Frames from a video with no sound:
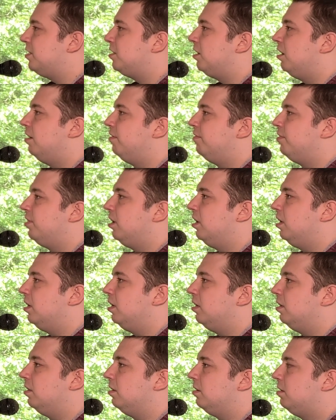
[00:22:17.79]
of
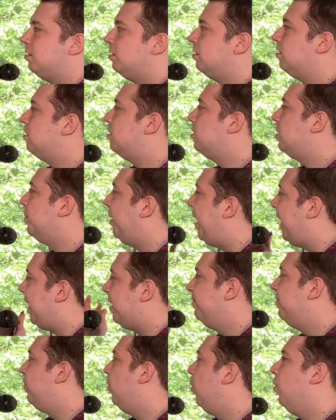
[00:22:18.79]
the the back
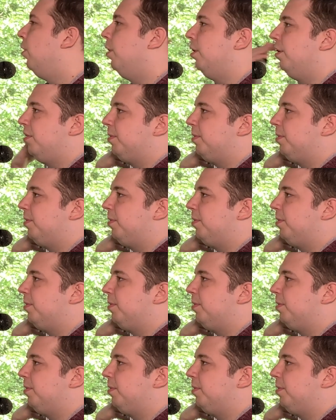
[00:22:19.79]
and forth mm-hmm.